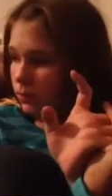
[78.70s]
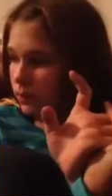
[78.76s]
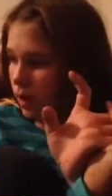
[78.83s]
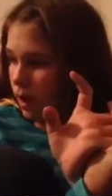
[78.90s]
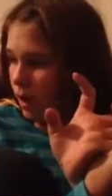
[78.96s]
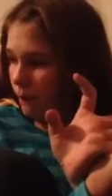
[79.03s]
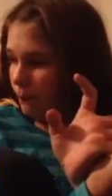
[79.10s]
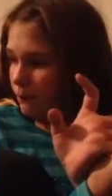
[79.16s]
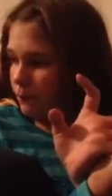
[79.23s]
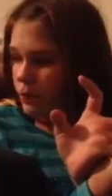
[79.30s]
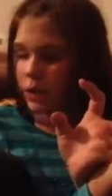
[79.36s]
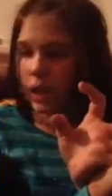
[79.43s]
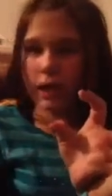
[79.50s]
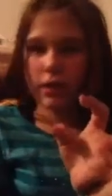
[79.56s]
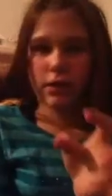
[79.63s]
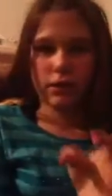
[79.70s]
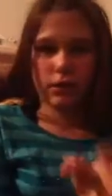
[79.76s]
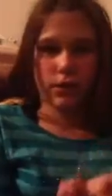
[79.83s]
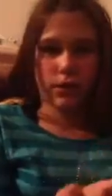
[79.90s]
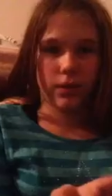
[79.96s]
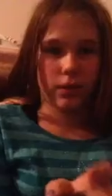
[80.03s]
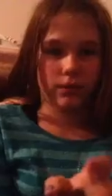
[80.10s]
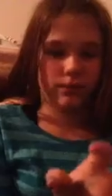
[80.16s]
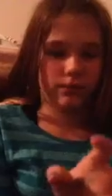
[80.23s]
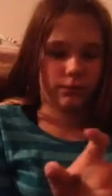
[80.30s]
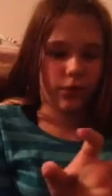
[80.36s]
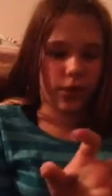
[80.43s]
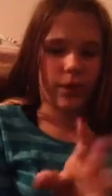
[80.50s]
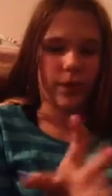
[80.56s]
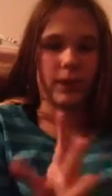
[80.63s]
Um, which I don't know who the
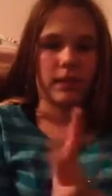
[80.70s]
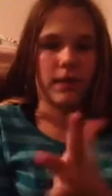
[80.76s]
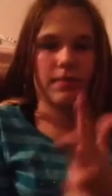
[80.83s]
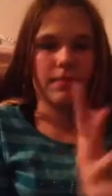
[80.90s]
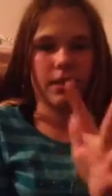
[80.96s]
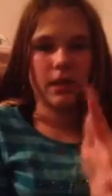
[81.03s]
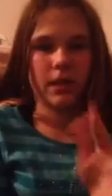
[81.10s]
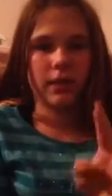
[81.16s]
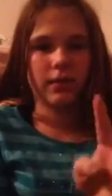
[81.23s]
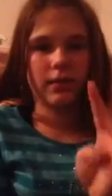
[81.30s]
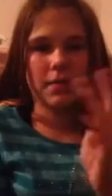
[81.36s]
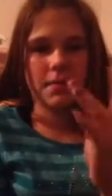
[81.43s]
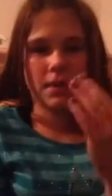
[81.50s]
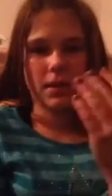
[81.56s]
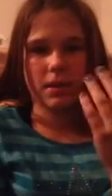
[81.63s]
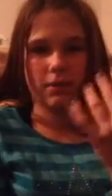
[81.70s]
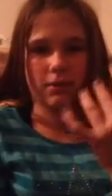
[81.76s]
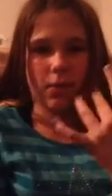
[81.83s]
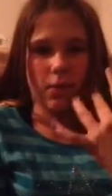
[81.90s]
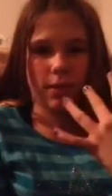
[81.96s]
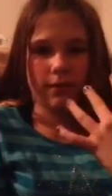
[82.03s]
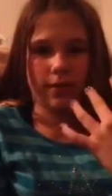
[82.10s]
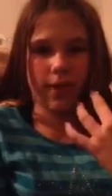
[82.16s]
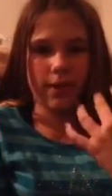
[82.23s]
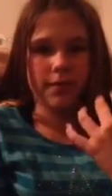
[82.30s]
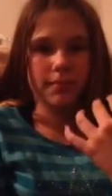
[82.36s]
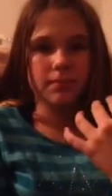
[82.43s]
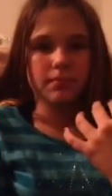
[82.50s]
fourth one is. I'm thinking of keeping either four or five.